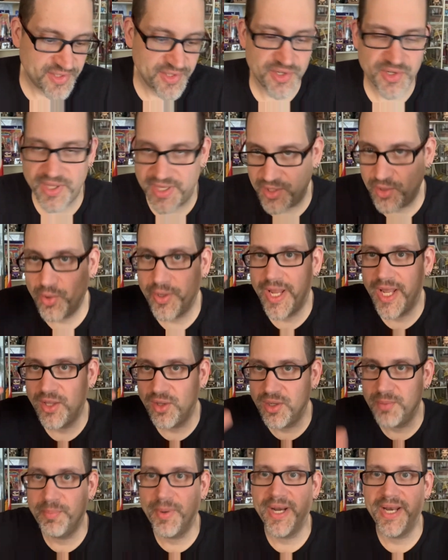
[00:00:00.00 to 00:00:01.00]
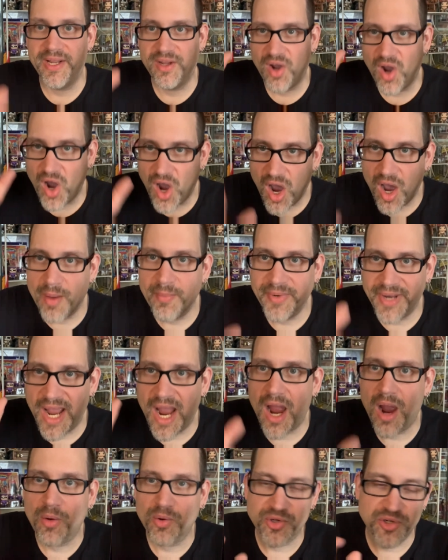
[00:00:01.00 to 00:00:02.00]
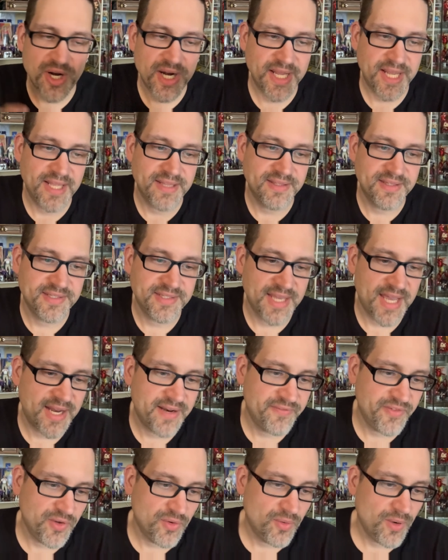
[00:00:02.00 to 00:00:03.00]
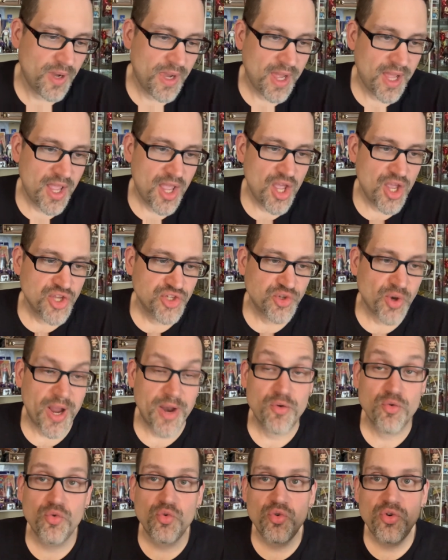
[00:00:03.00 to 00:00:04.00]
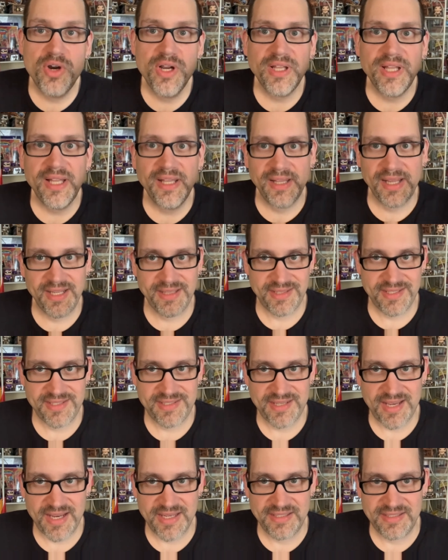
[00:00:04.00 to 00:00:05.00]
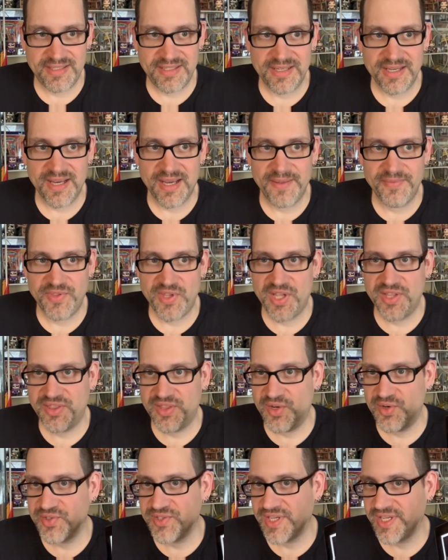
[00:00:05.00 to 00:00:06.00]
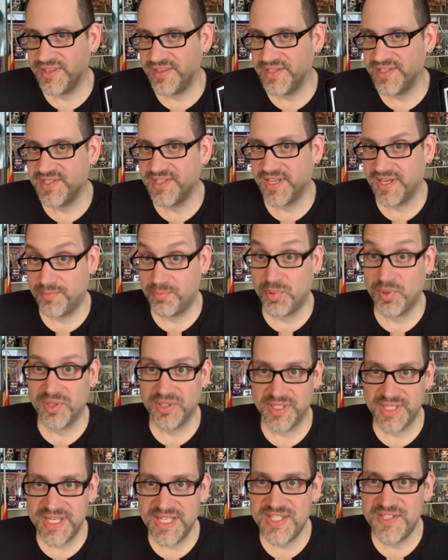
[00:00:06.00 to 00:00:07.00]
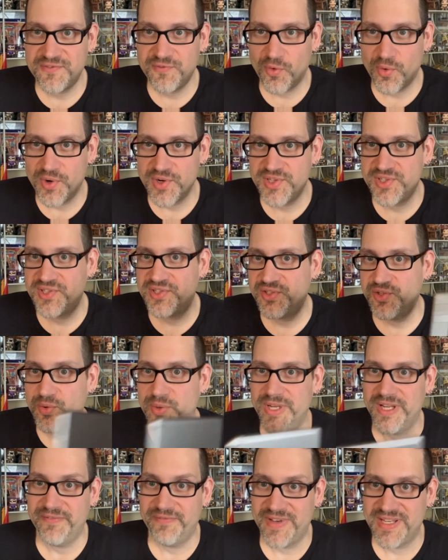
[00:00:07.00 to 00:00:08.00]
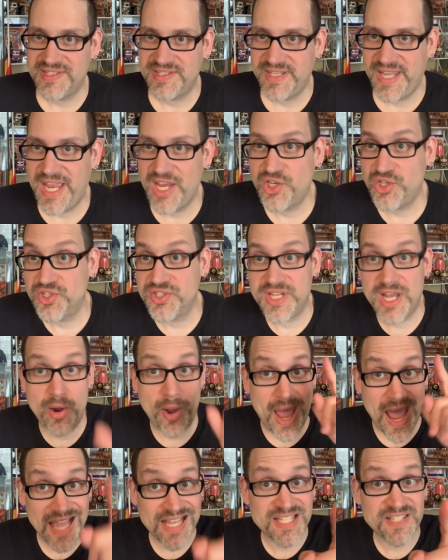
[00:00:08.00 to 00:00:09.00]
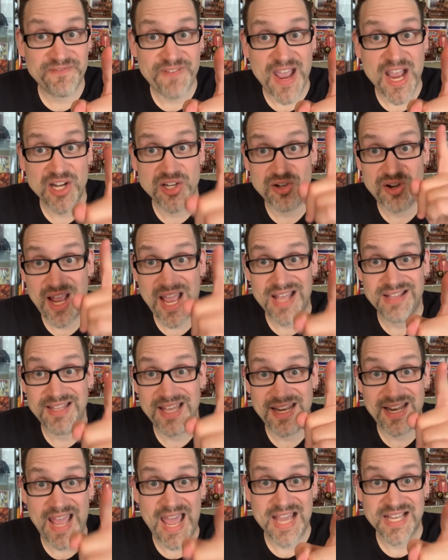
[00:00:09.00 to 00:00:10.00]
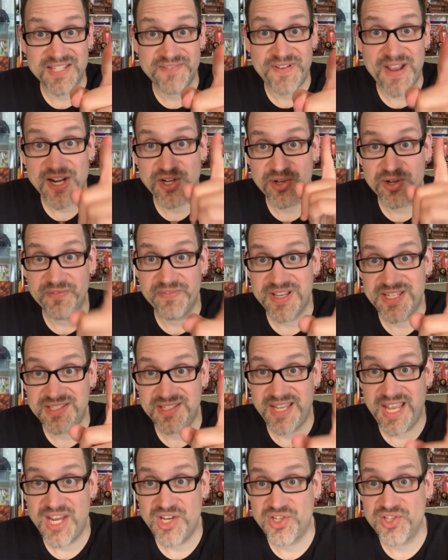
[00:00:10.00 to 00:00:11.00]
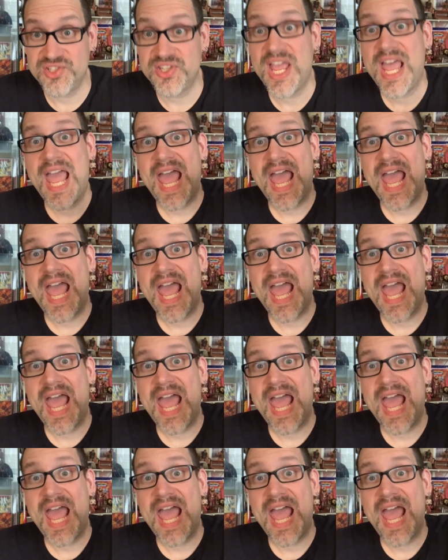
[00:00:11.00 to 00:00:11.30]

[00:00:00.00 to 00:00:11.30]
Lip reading: And they're like, okay, look, buddy, calm down. We're trying to get this out of you. So I really like this idea that there's like this like police force doing investigations. Now, X-Factor had that X-Factor investigations.